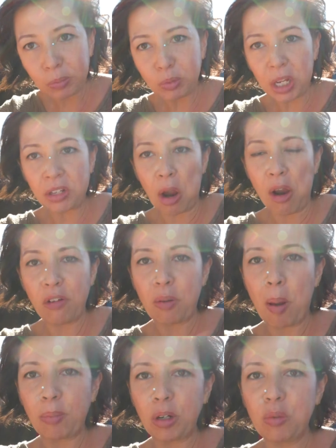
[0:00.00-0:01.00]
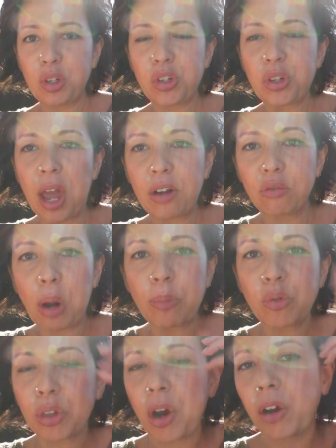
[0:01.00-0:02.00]
Tastes how I remember it, which is kind of
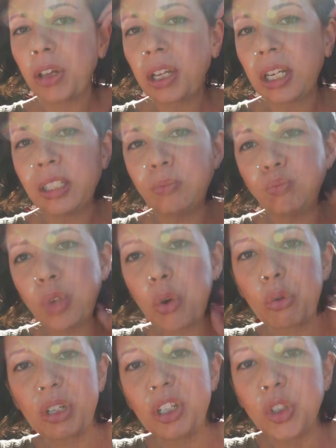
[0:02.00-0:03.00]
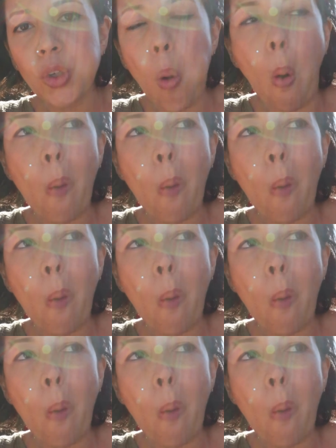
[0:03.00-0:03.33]
rubbed with garlic and grilled.